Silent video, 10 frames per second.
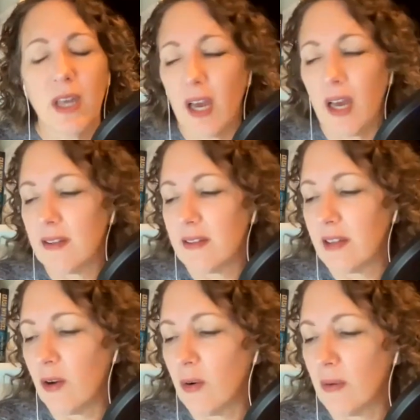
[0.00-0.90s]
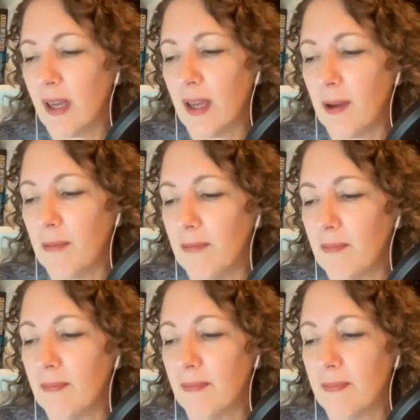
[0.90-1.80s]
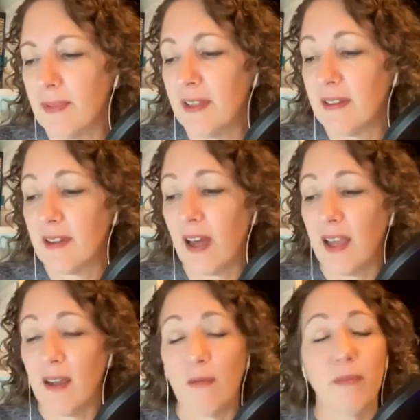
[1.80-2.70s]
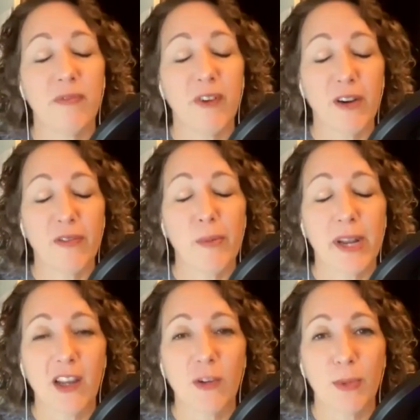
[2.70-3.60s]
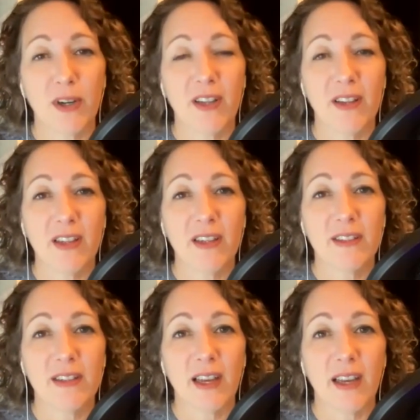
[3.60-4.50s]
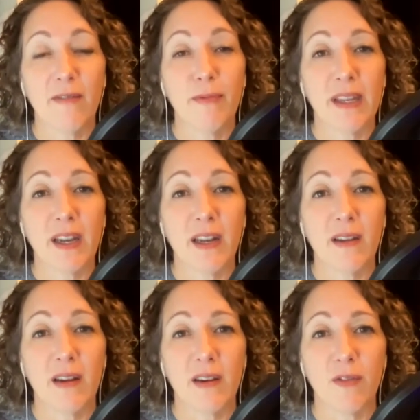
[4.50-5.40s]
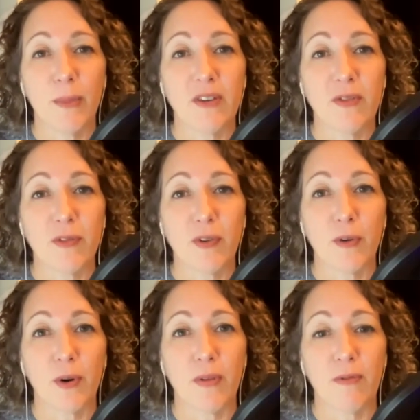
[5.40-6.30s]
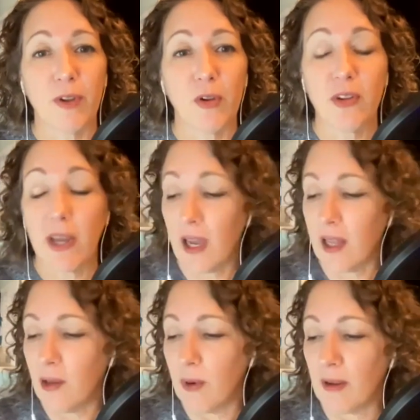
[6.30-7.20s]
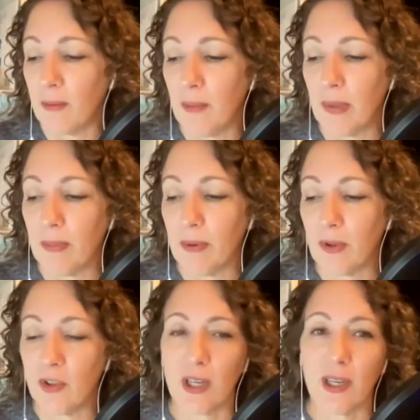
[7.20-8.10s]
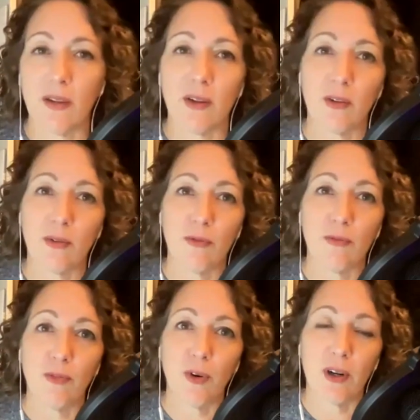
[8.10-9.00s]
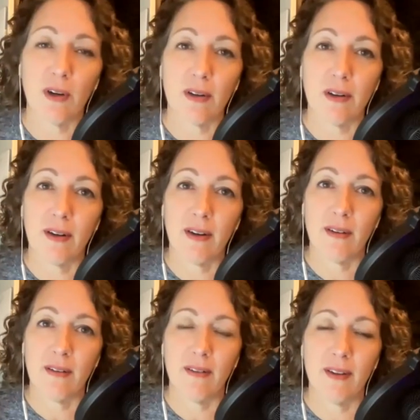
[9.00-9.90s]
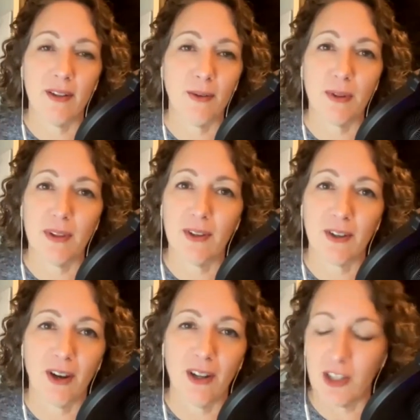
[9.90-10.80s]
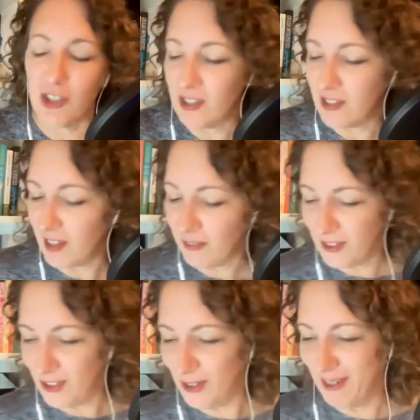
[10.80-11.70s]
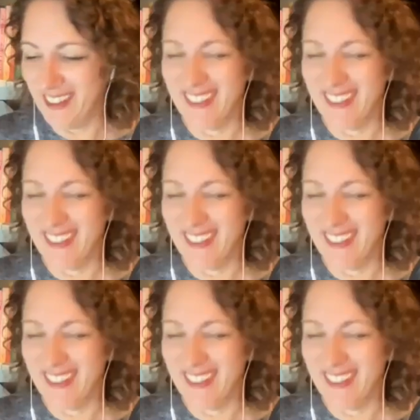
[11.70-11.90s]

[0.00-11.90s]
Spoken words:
Yeah. So since I am far from an expert on this, I've been getting a lot of information from Grown and Flown. So I highly recommend people go check out their group for dealing with your collegey stuff too.